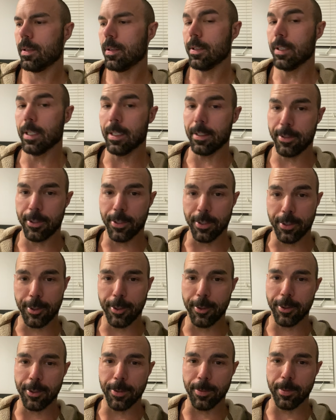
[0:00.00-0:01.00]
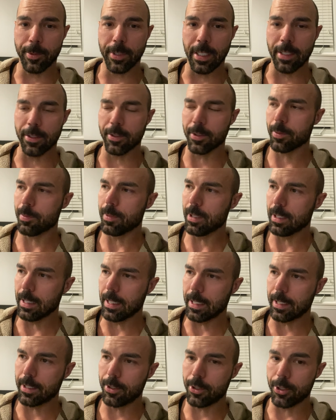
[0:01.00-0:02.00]
Not just YouTube channels, but
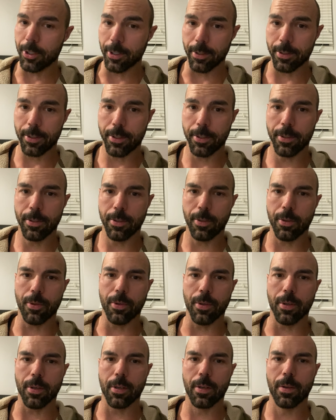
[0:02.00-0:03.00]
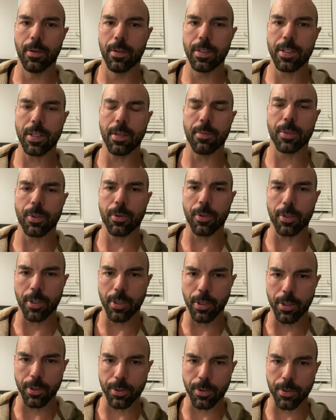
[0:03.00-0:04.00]
like church or some sort of
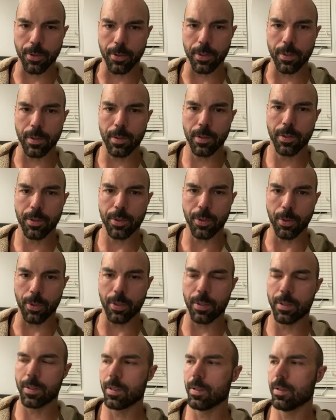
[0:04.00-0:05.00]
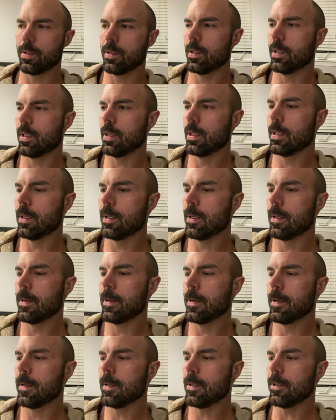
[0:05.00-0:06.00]
cultural source.
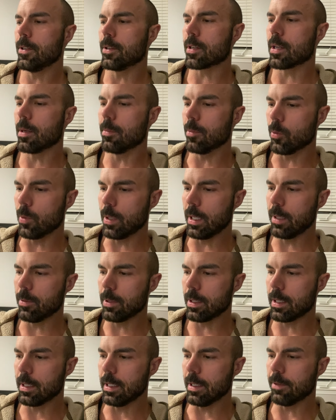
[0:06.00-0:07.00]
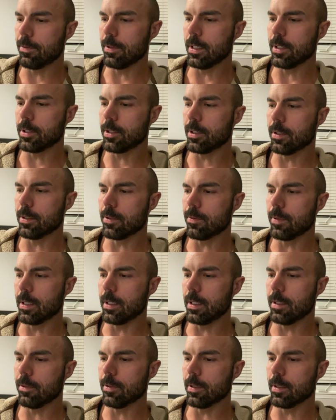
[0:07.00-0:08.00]
You'll come away with the definition that's very
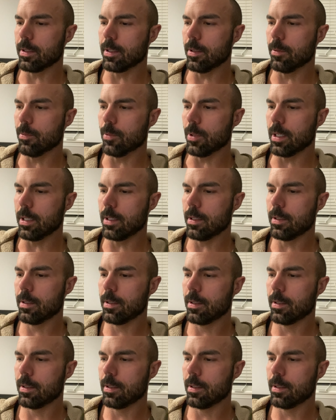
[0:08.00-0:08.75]
different than what